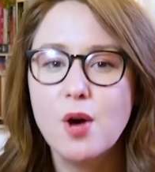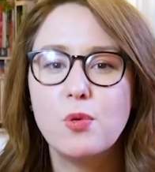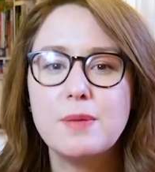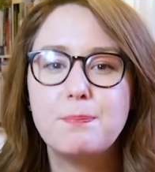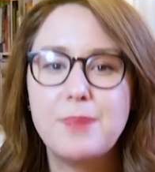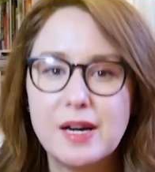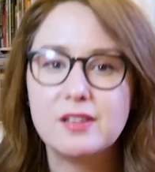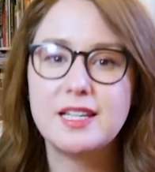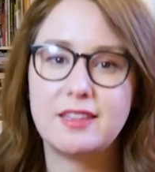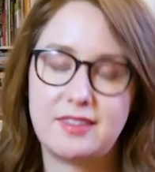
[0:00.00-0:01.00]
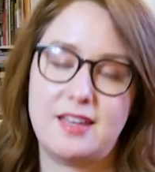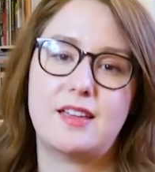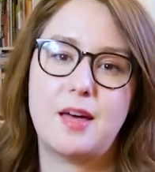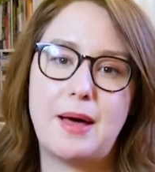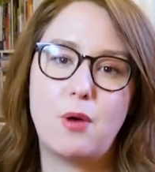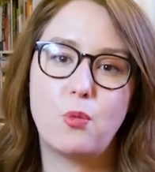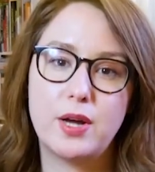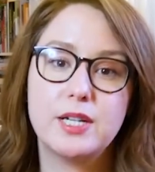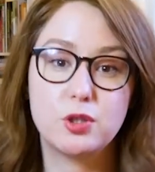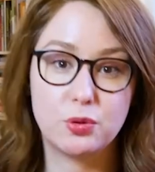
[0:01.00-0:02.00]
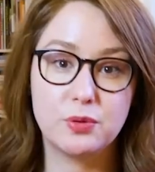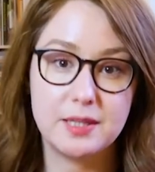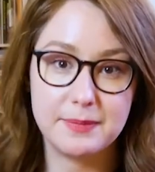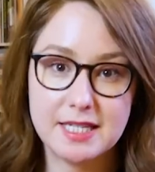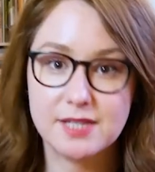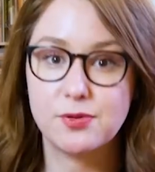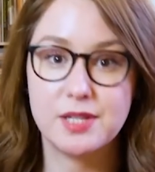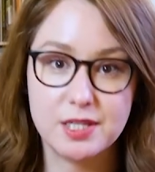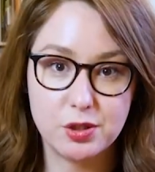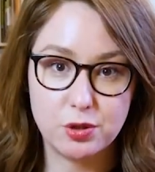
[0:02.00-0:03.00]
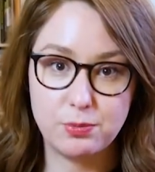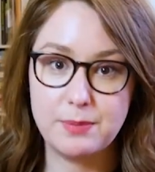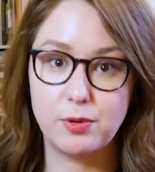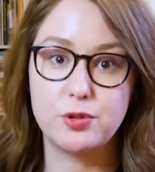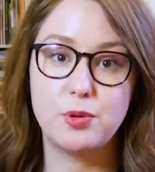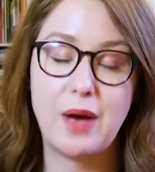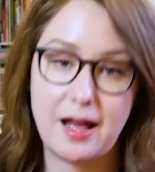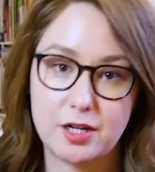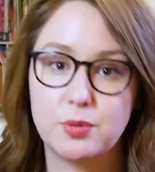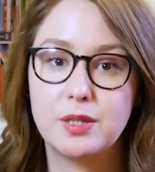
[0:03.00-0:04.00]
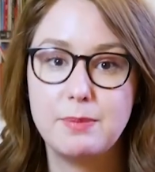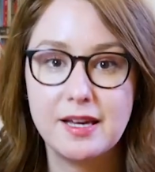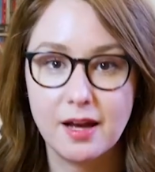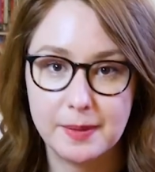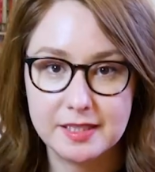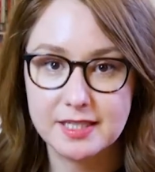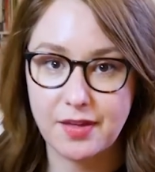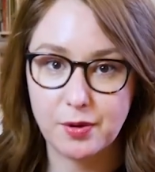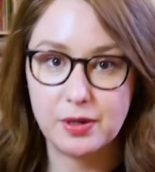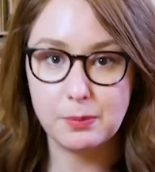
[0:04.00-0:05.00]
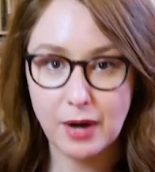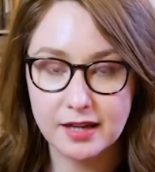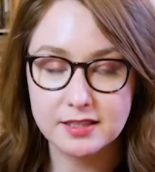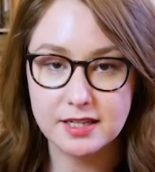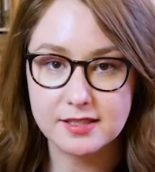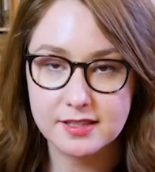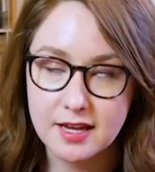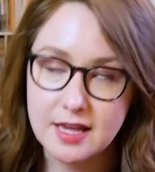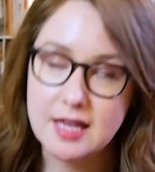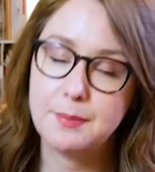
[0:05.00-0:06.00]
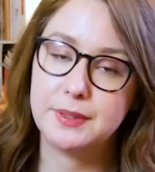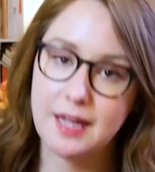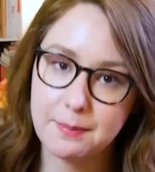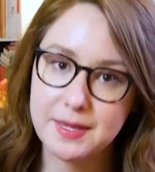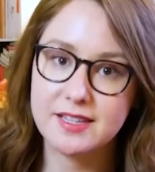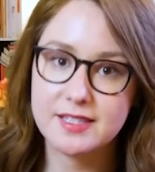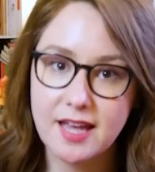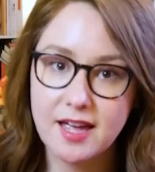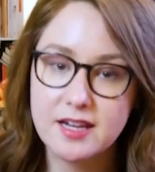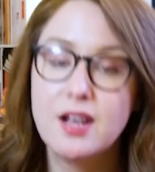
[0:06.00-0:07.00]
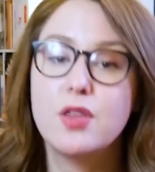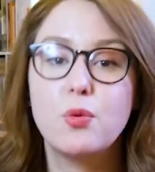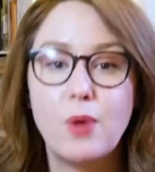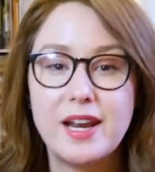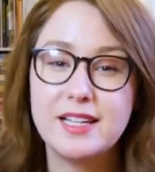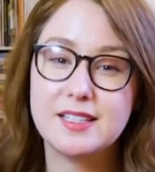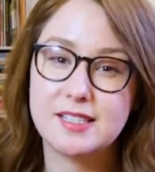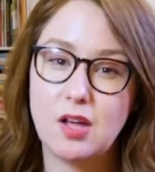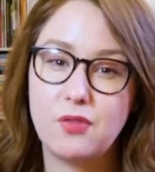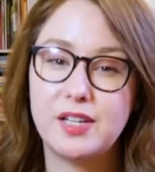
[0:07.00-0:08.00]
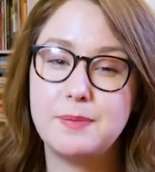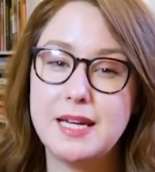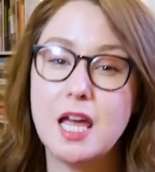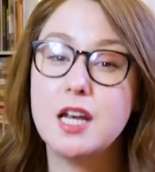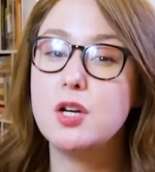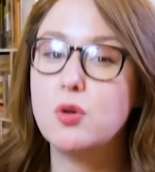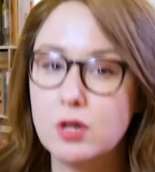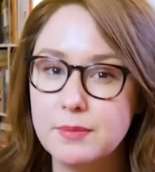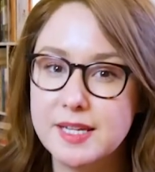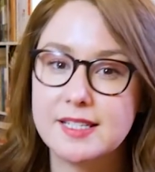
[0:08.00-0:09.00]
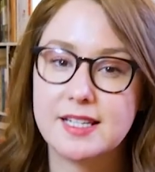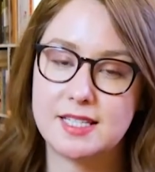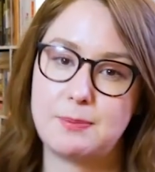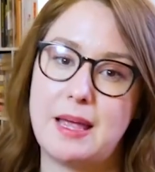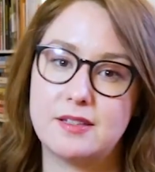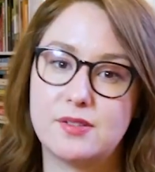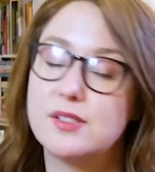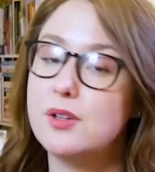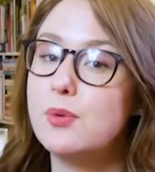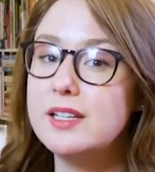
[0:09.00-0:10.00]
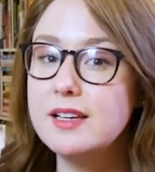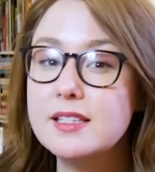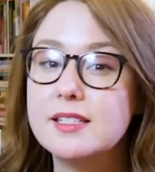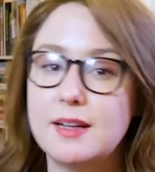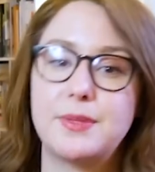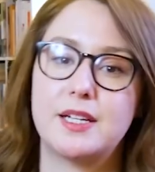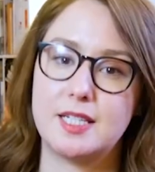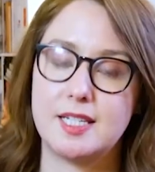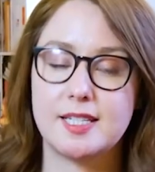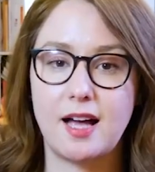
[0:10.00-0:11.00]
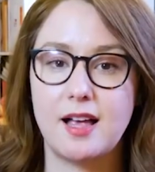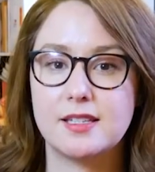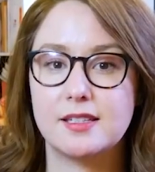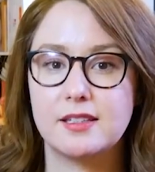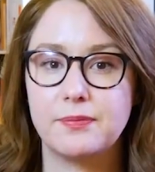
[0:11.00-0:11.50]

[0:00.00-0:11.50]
we barely think about what it truly means for these two people to actually be coming together in practice. But that being said, the wedding itself can be an enormous expense, so it is something to discuss.